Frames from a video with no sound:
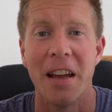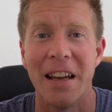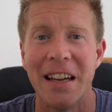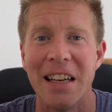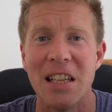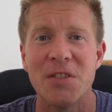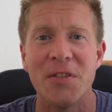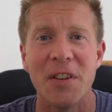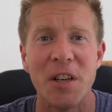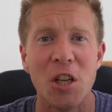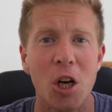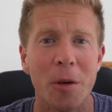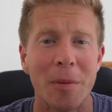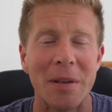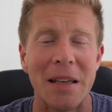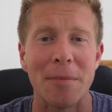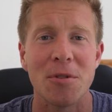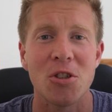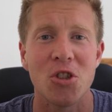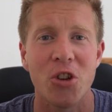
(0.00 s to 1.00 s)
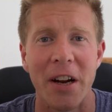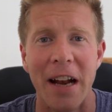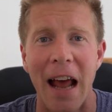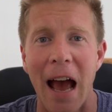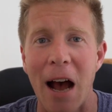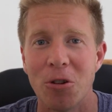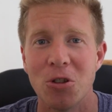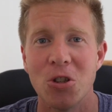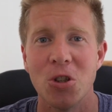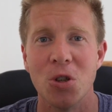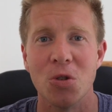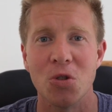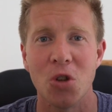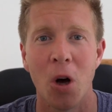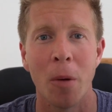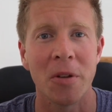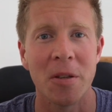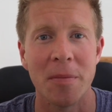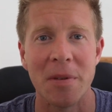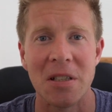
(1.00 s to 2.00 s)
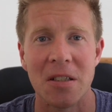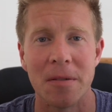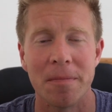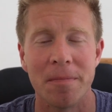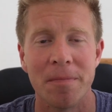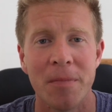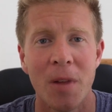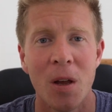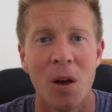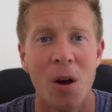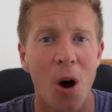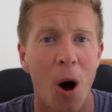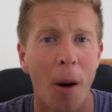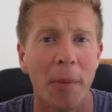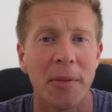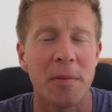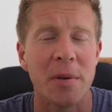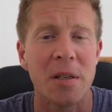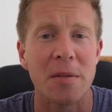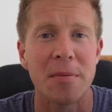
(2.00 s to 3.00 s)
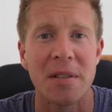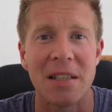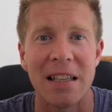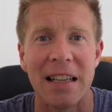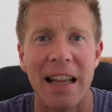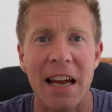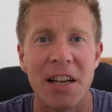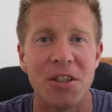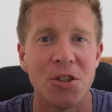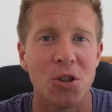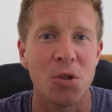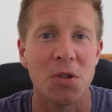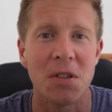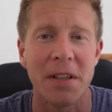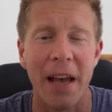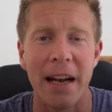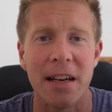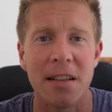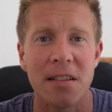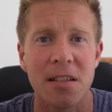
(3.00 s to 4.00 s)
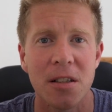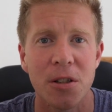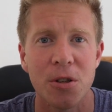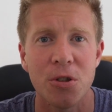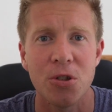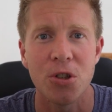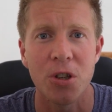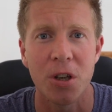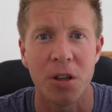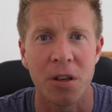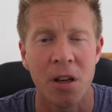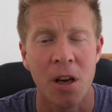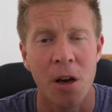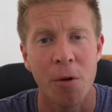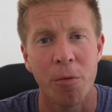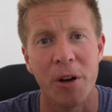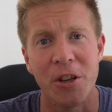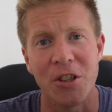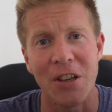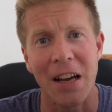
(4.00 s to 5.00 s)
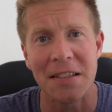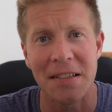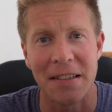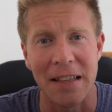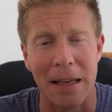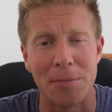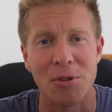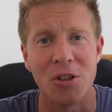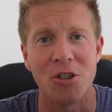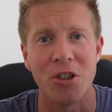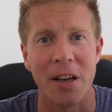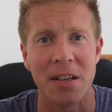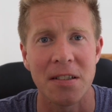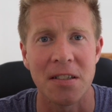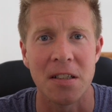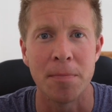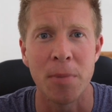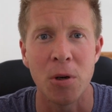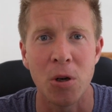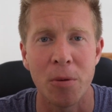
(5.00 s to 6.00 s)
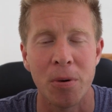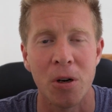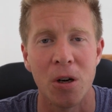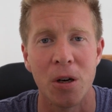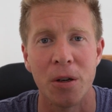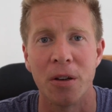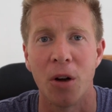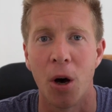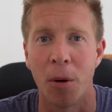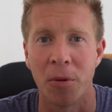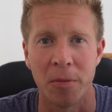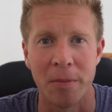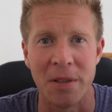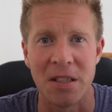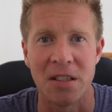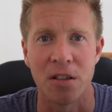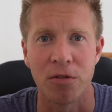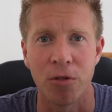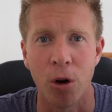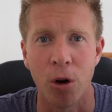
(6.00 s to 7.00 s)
In this video, I'm going to be demonstrating how to use Optimism. Optimism is a layer 2 scaling solution, which, as the name suggests, is built upon optimistic